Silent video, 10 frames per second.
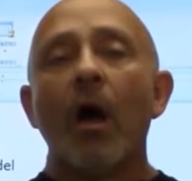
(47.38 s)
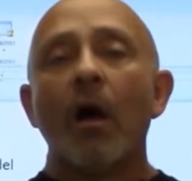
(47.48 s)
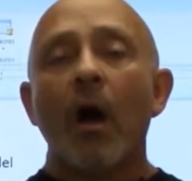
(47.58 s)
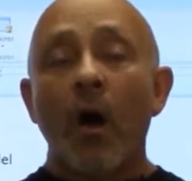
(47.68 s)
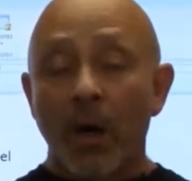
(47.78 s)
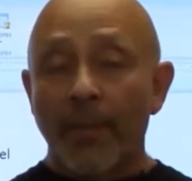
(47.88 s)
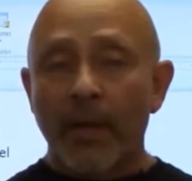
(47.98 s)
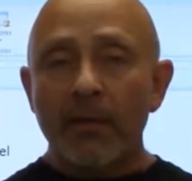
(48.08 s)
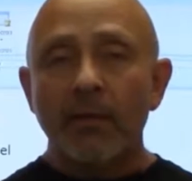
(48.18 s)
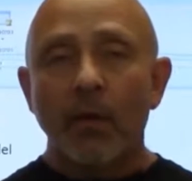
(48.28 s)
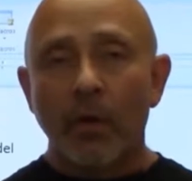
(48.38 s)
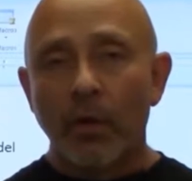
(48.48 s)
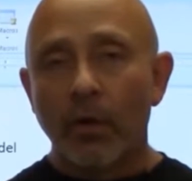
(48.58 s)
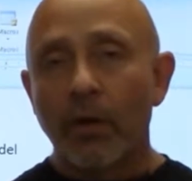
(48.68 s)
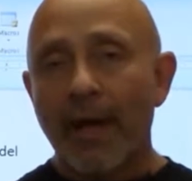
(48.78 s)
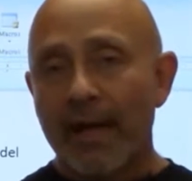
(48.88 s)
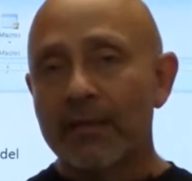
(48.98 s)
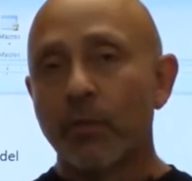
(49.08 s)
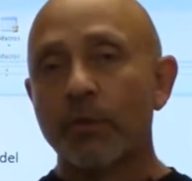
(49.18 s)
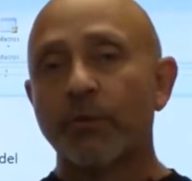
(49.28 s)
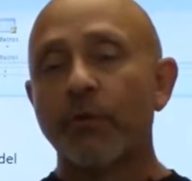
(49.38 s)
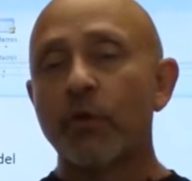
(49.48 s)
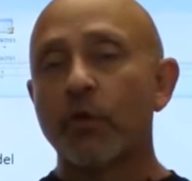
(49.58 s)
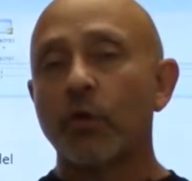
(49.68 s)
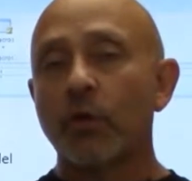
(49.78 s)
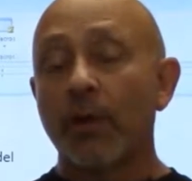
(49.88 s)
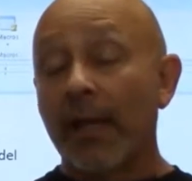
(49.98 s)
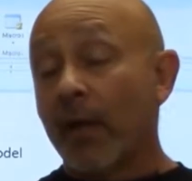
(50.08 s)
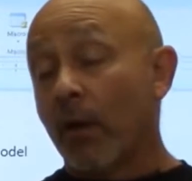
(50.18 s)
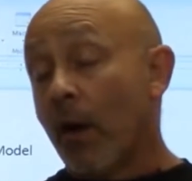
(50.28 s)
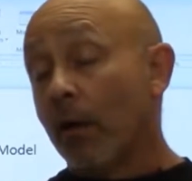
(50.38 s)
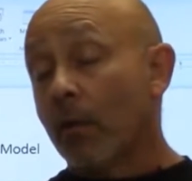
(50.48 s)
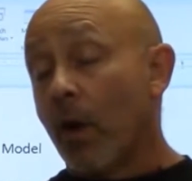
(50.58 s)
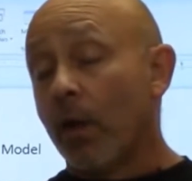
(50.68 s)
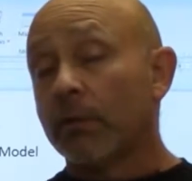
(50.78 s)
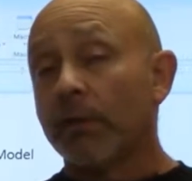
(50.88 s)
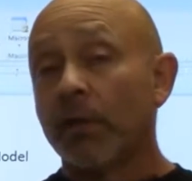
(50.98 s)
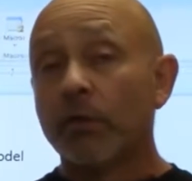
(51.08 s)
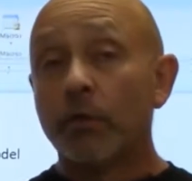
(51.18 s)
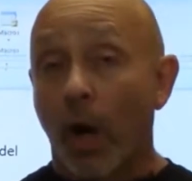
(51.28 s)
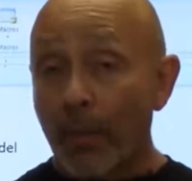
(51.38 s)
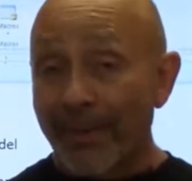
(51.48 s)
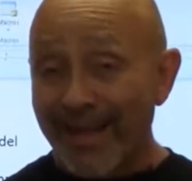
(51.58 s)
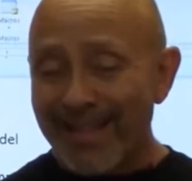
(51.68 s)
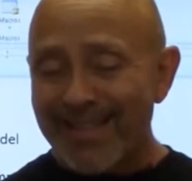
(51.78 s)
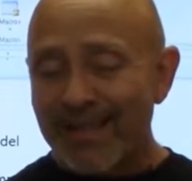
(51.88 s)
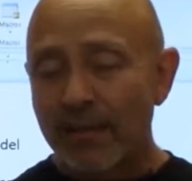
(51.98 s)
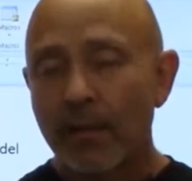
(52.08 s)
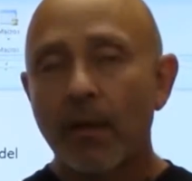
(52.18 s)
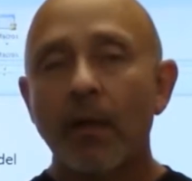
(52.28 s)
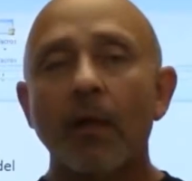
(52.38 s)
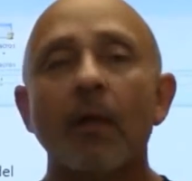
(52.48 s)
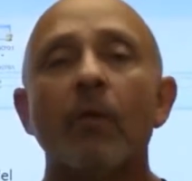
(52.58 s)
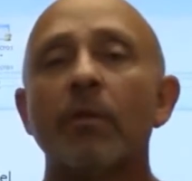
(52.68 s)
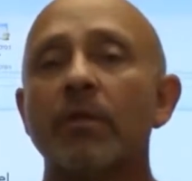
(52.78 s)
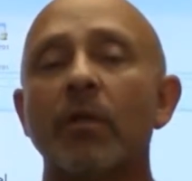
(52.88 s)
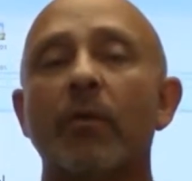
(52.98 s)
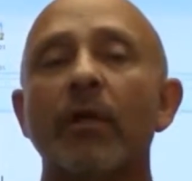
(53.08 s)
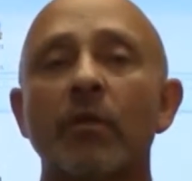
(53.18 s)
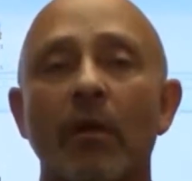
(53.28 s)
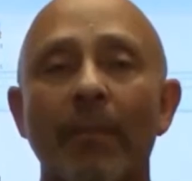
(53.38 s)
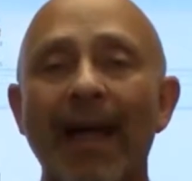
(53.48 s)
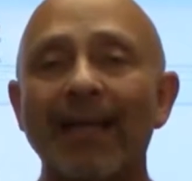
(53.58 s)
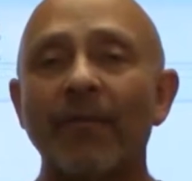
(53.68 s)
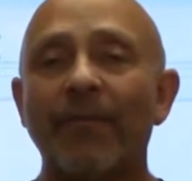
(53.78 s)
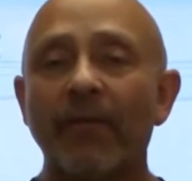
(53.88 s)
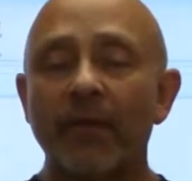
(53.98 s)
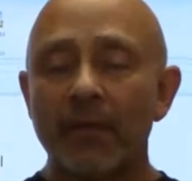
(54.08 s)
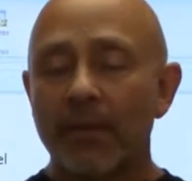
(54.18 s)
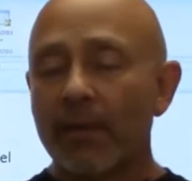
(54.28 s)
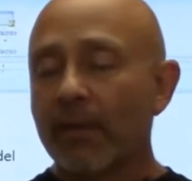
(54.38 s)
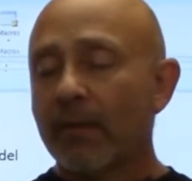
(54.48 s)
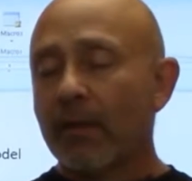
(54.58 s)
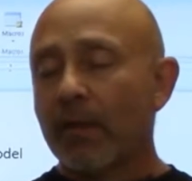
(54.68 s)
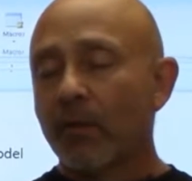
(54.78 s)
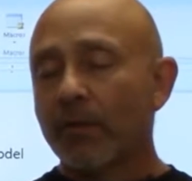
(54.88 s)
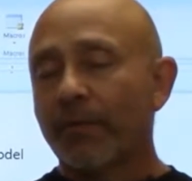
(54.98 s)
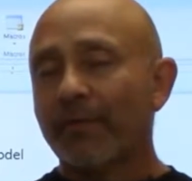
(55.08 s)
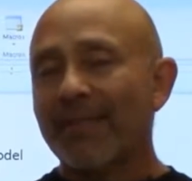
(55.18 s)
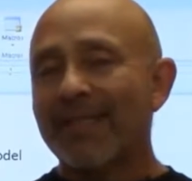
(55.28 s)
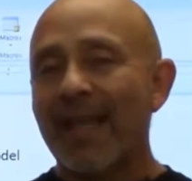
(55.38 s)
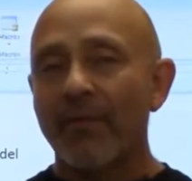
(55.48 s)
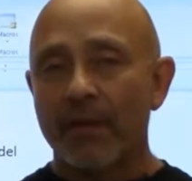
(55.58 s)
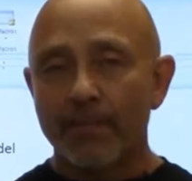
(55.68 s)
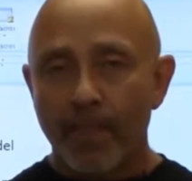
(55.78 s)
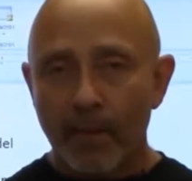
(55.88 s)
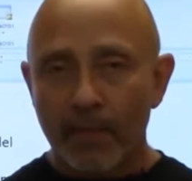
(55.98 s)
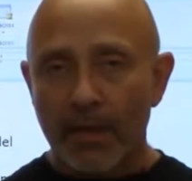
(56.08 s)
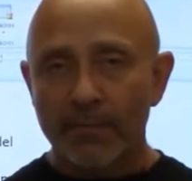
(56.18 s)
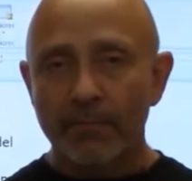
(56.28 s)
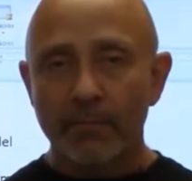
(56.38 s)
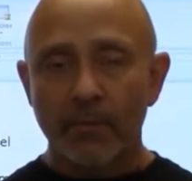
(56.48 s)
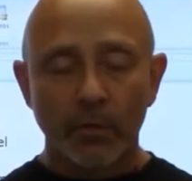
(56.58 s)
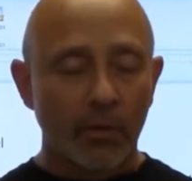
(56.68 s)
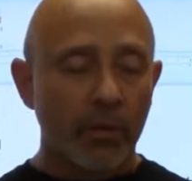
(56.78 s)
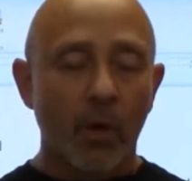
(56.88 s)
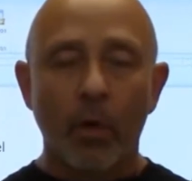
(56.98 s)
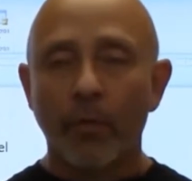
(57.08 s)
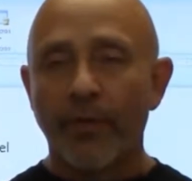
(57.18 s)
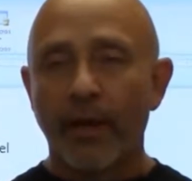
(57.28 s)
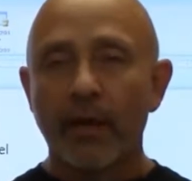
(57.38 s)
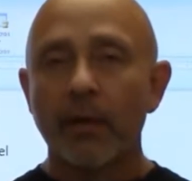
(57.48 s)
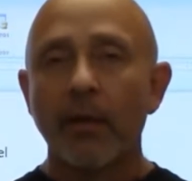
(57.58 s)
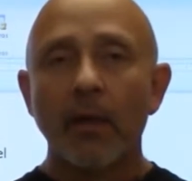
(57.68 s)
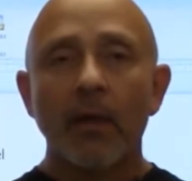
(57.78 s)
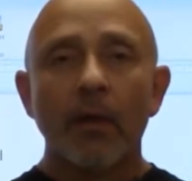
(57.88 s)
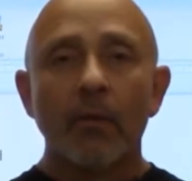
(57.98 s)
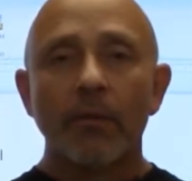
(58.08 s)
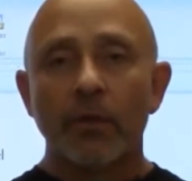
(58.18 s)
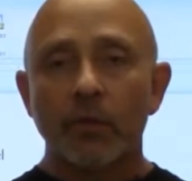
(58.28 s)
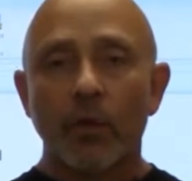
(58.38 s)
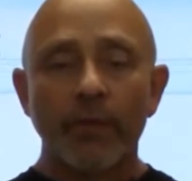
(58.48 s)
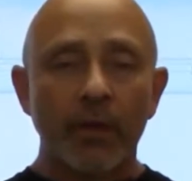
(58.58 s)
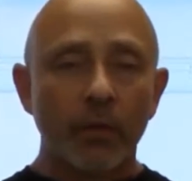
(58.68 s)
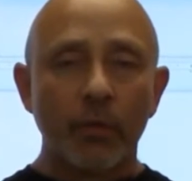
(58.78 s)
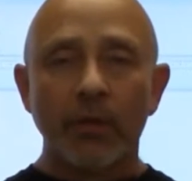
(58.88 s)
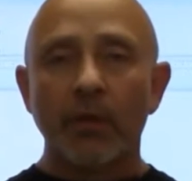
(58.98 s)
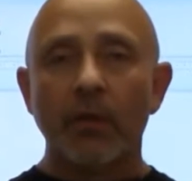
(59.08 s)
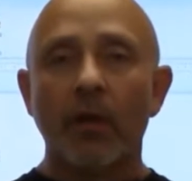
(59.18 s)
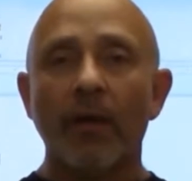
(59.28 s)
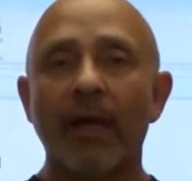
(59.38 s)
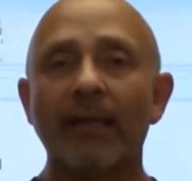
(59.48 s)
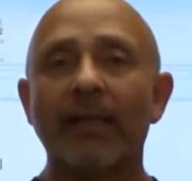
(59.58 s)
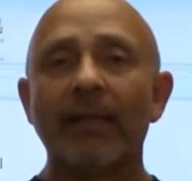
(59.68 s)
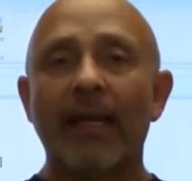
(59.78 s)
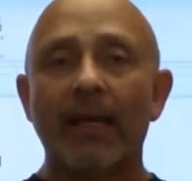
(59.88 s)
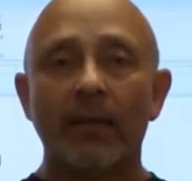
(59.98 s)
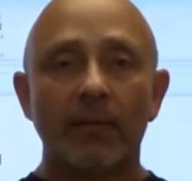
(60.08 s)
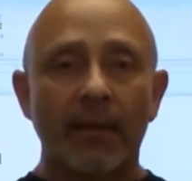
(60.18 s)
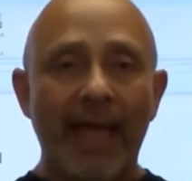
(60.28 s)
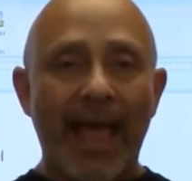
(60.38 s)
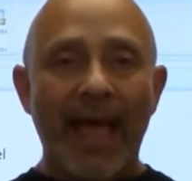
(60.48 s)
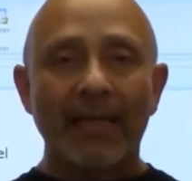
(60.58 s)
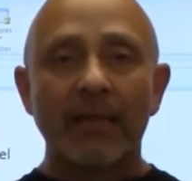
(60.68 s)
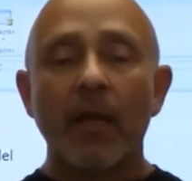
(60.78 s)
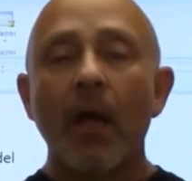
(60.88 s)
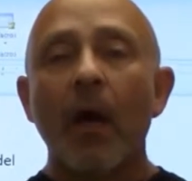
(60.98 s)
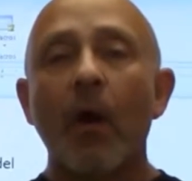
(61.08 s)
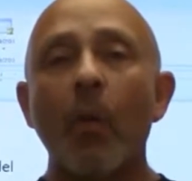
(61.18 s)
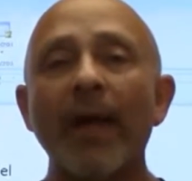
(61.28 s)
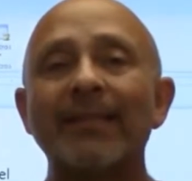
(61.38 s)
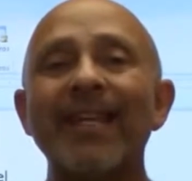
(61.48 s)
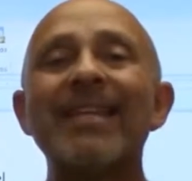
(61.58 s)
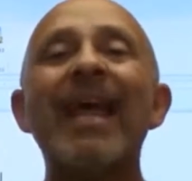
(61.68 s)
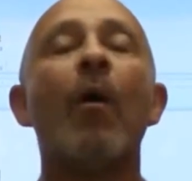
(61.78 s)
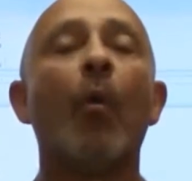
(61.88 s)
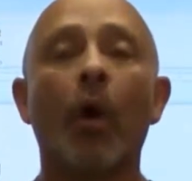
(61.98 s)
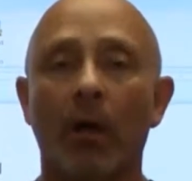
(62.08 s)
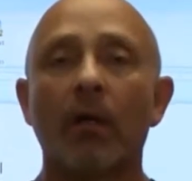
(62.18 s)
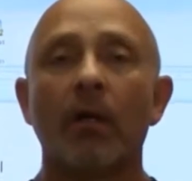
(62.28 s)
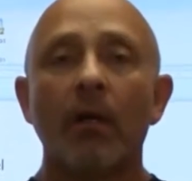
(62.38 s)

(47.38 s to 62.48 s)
ARPA, or as it was later on called the DARPANET, was the original back in the 50s. I believe the year was 57, right? Due to the whole thing with the Soviet Union and all that, that they had a way to network